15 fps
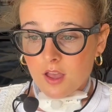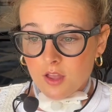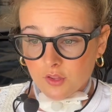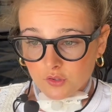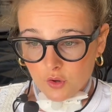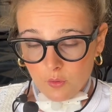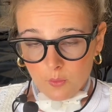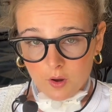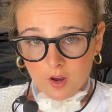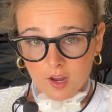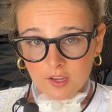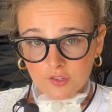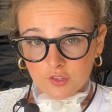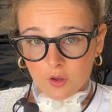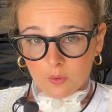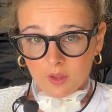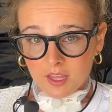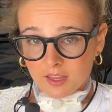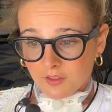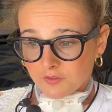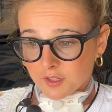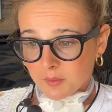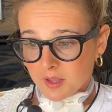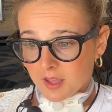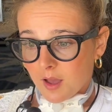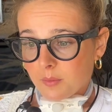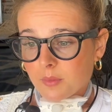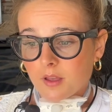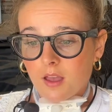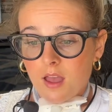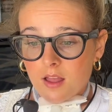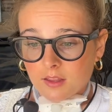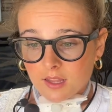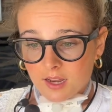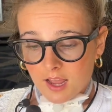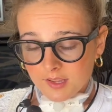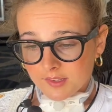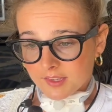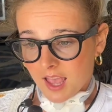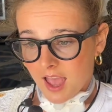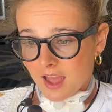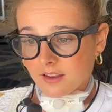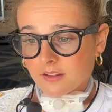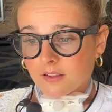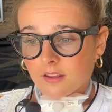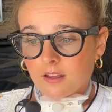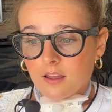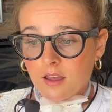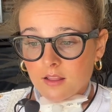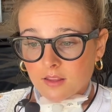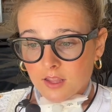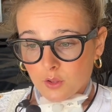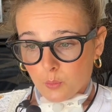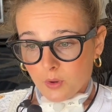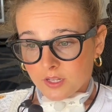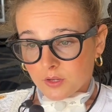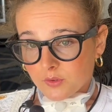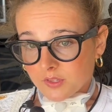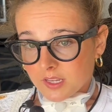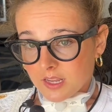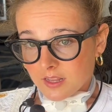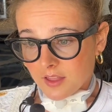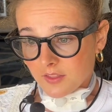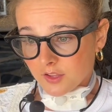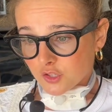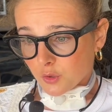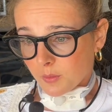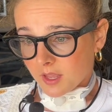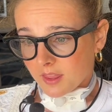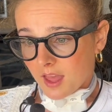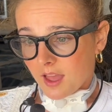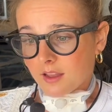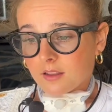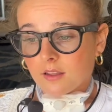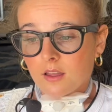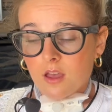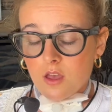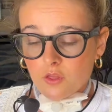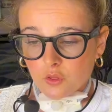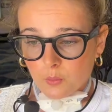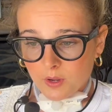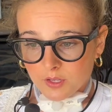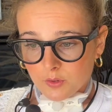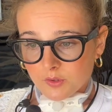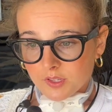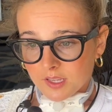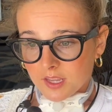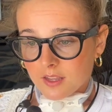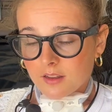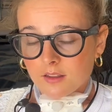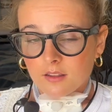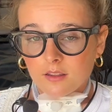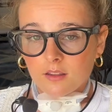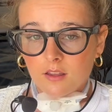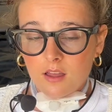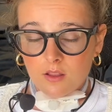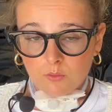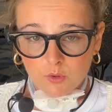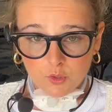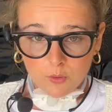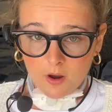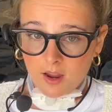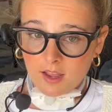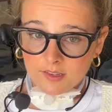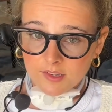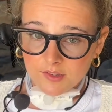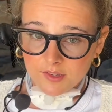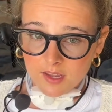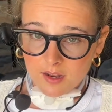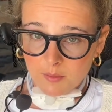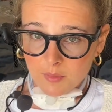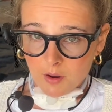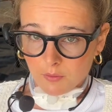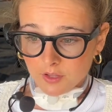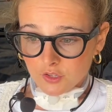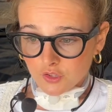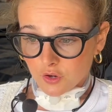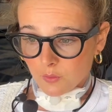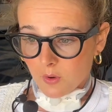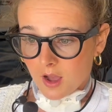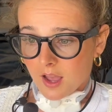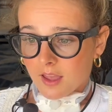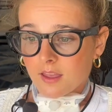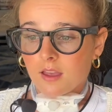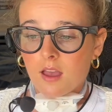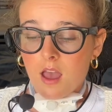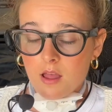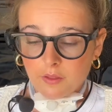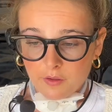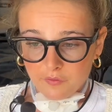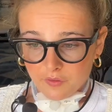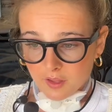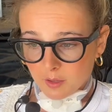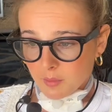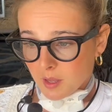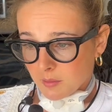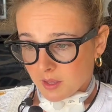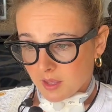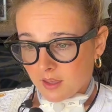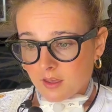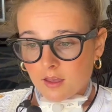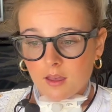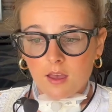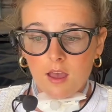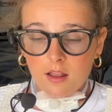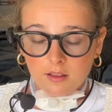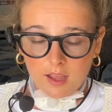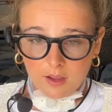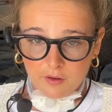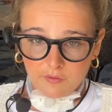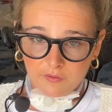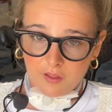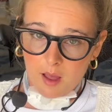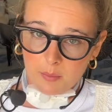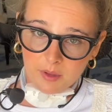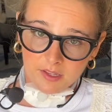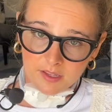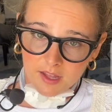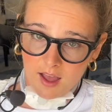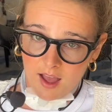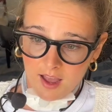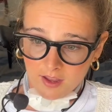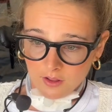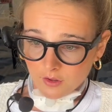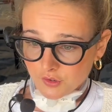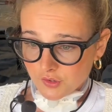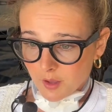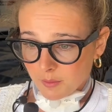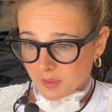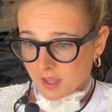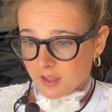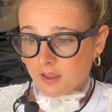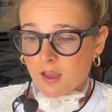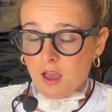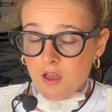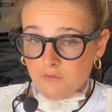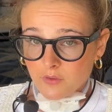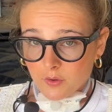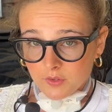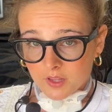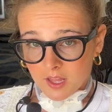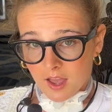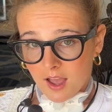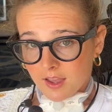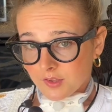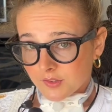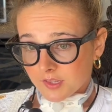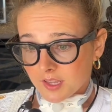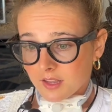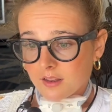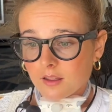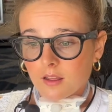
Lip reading: don't worry. So he lifted me up and I sat in the window seat. And they told me that the window seat was where I had to sit. I'm not really sure why. I feel like maybe I could flop into the aisle or something if I was in the aisle seat.